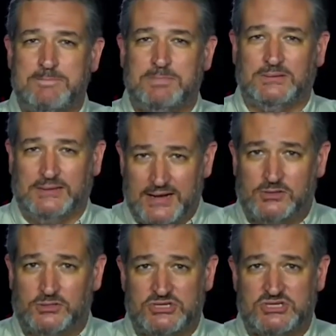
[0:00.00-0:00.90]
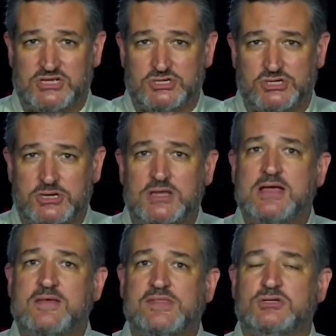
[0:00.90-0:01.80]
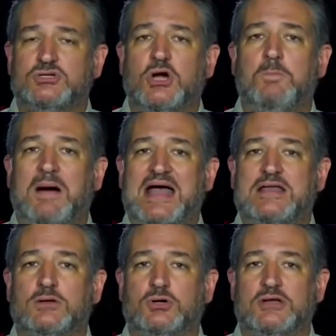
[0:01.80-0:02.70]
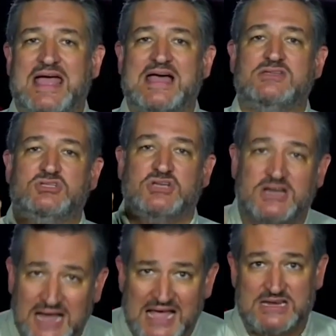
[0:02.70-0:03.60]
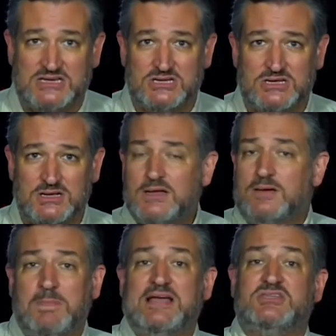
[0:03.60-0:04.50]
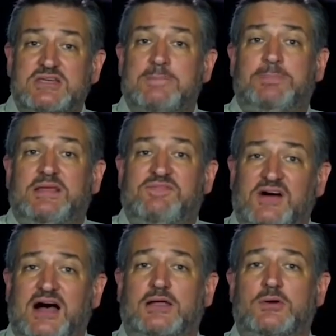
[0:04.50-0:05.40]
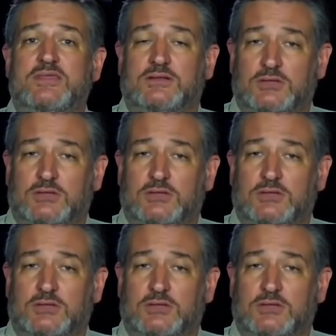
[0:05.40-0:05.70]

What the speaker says: a political decision that Joe Biden could end tonight by simply following the